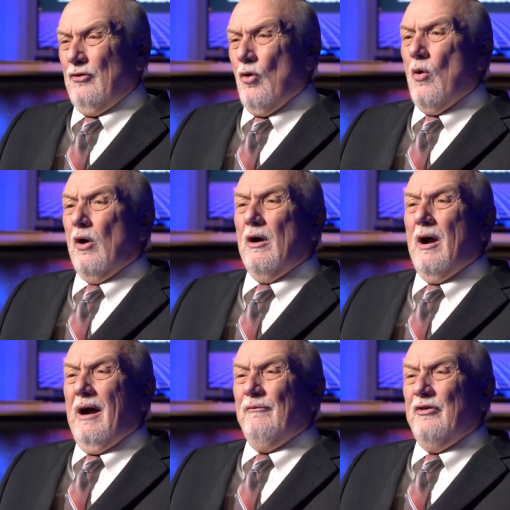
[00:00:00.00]

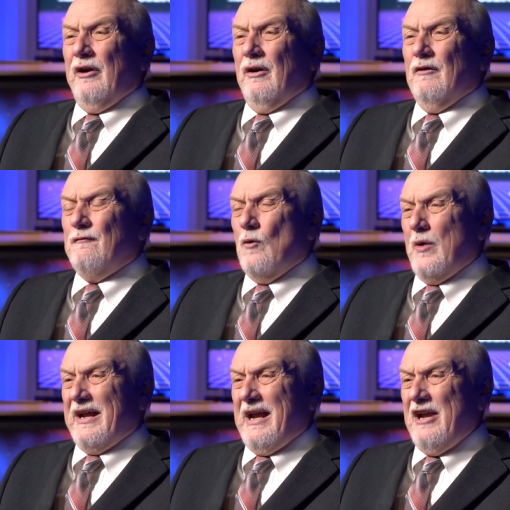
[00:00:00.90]
"nor of their
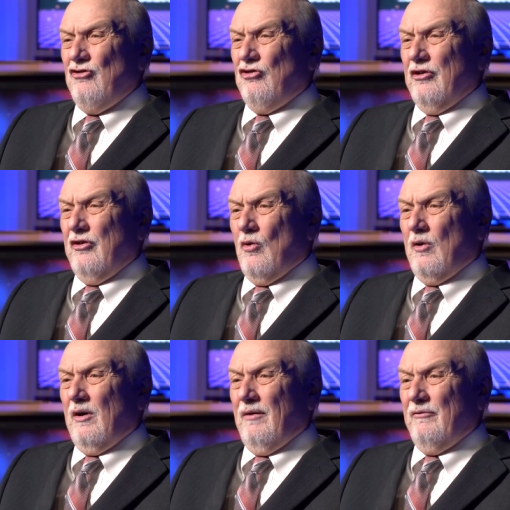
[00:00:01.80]
fornication,
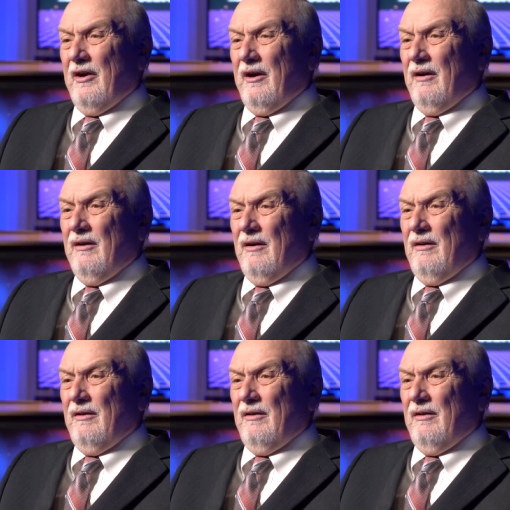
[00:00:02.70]
nor of their